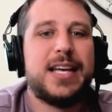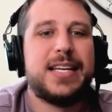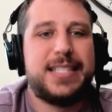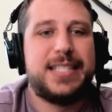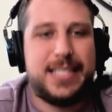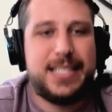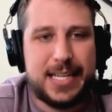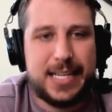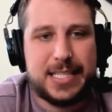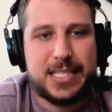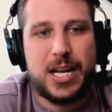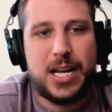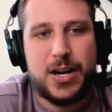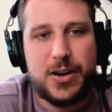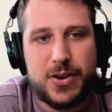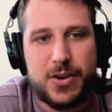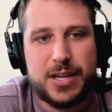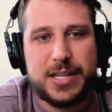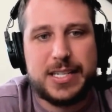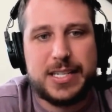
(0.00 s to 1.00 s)

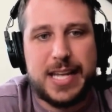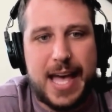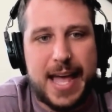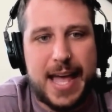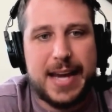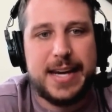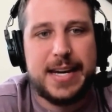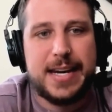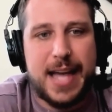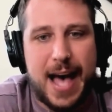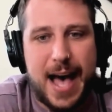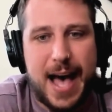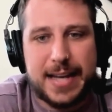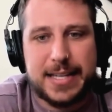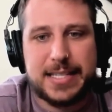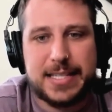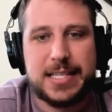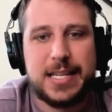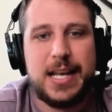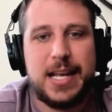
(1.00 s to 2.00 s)
610
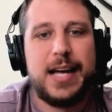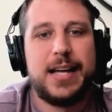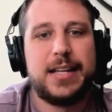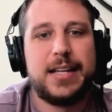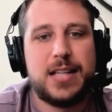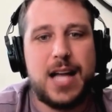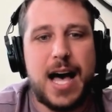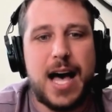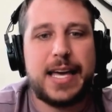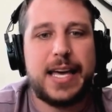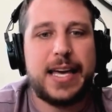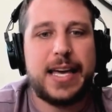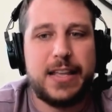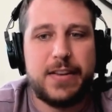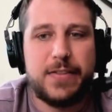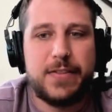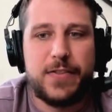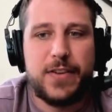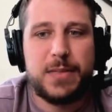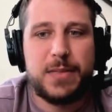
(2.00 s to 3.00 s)
dots, locking
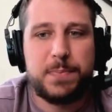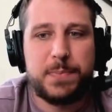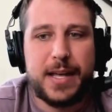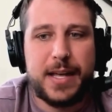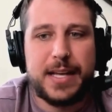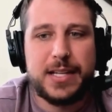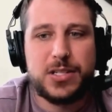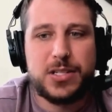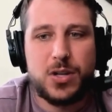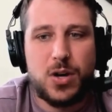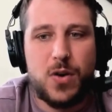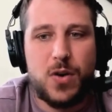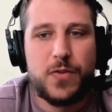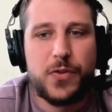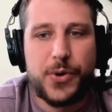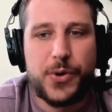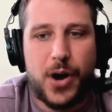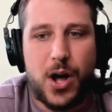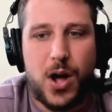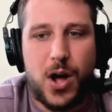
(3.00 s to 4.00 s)
in fifth place
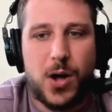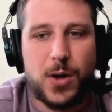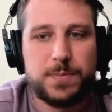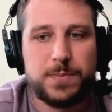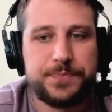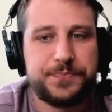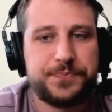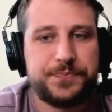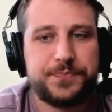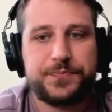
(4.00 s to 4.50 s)
overall.